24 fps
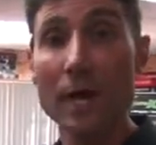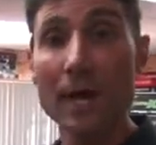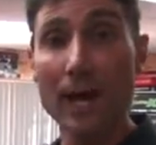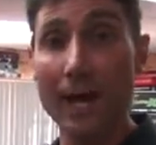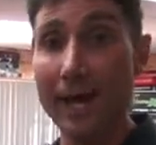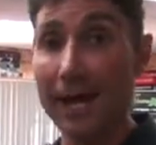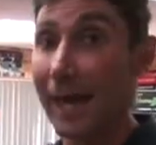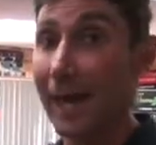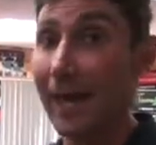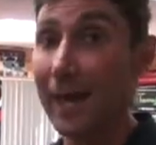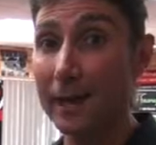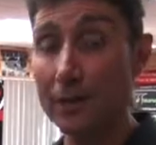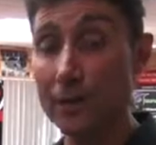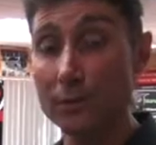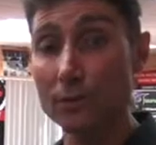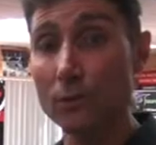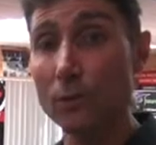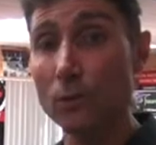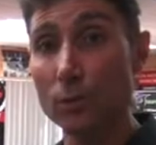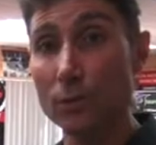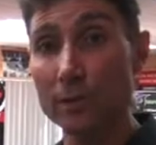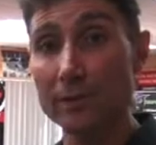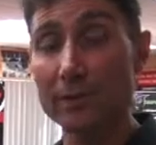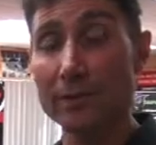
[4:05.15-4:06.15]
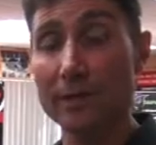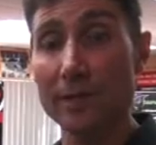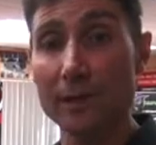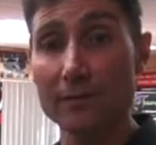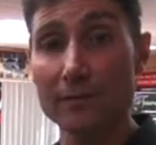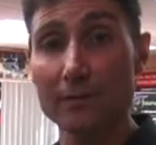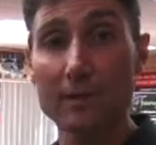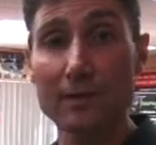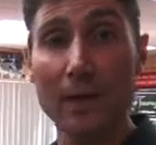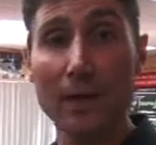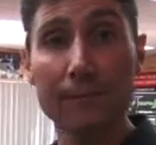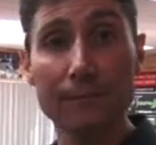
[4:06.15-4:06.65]
and how to do all this stuff
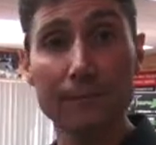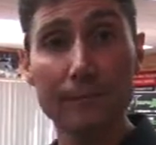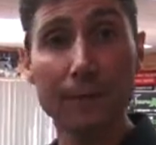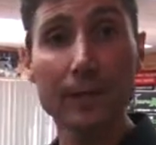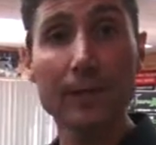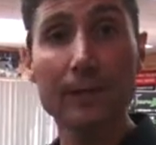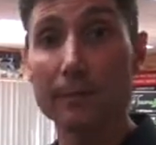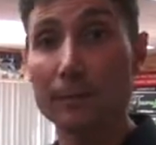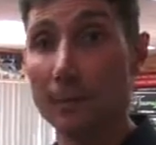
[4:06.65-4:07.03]
safely,